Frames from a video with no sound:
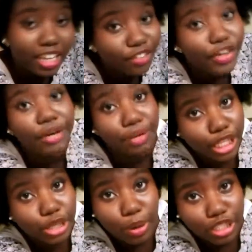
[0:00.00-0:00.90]
if I
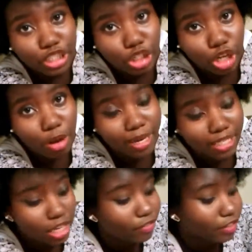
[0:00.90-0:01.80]
really wanted to call
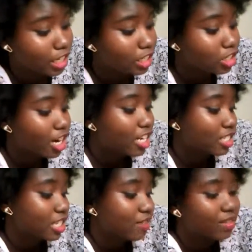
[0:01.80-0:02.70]
myself a dancer, I
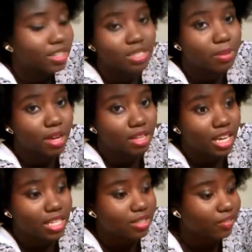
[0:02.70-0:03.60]
should have, like, some
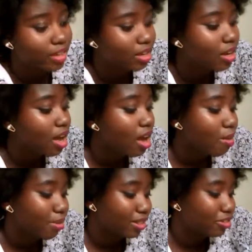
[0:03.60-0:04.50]
ugly-ass feet.
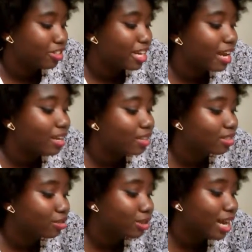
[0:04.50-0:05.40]
But they're not
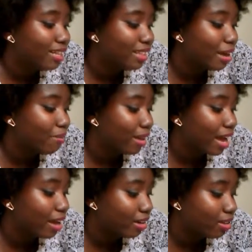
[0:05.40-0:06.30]
that
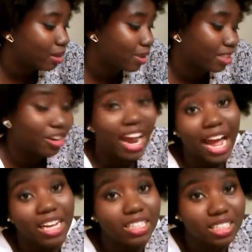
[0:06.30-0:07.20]
bad. I mean, they're
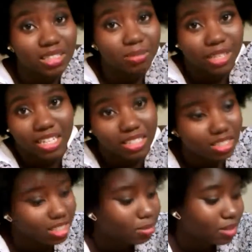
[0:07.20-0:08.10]
ashy, but that's
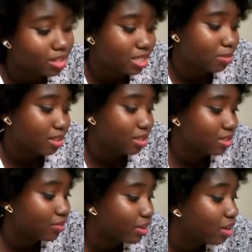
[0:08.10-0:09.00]
just because I'm a
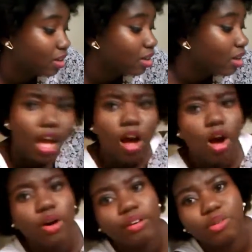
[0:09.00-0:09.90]
lazy fuck.
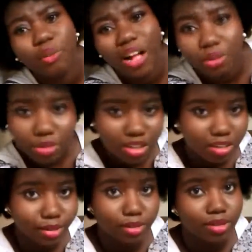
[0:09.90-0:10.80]
Oh, and while we're
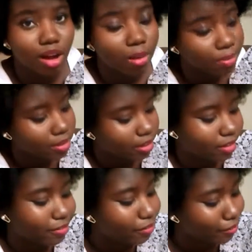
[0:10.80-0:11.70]
on the topic
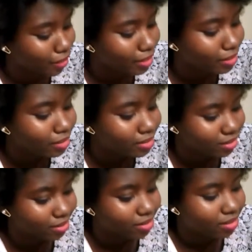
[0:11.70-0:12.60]
of feet,
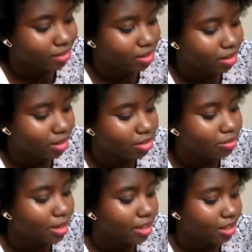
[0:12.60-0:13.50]
all
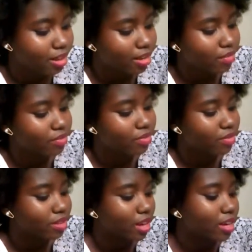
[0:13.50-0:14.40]
my life,
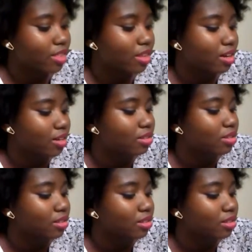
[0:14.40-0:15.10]
I thought